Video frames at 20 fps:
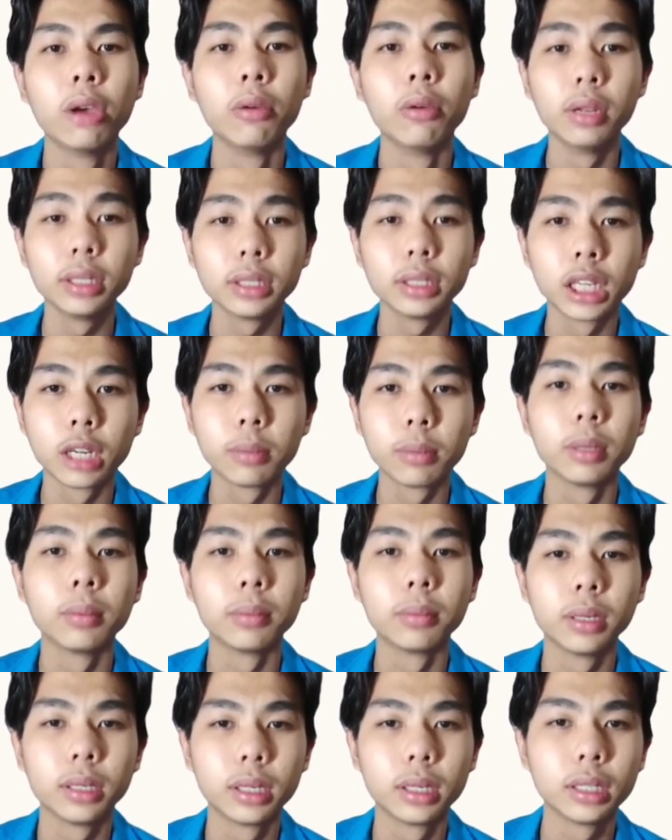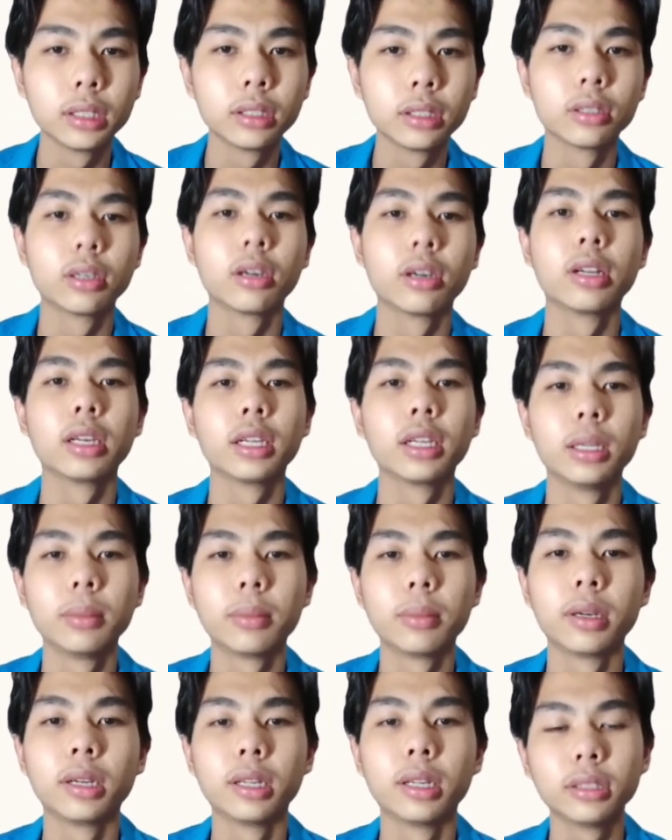which help people learn to correctly
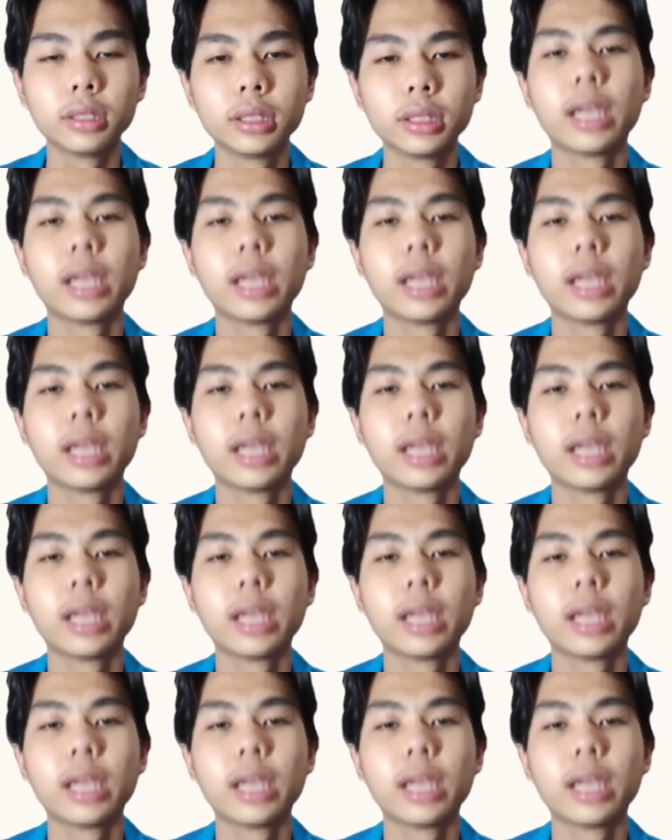pronounce